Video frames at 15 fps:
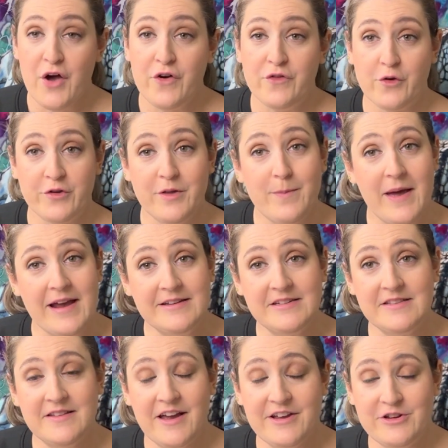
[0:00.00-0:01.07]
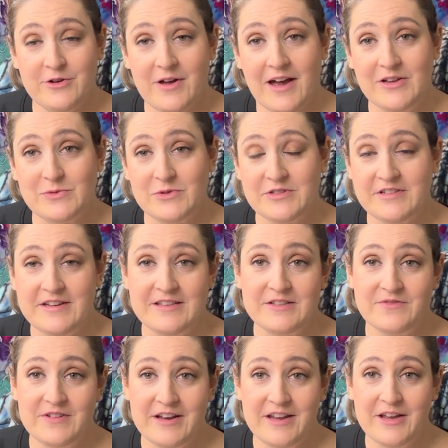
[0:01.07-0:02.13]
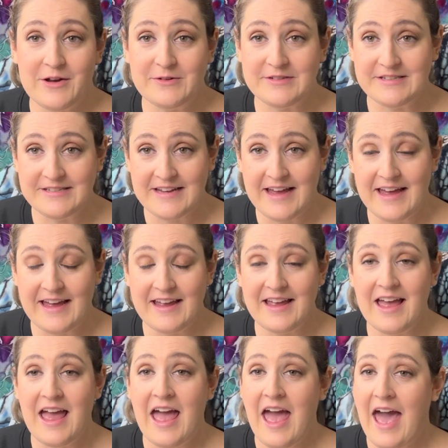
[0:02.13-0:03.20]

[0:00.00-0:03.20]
For the painting that you guys will see in the video today,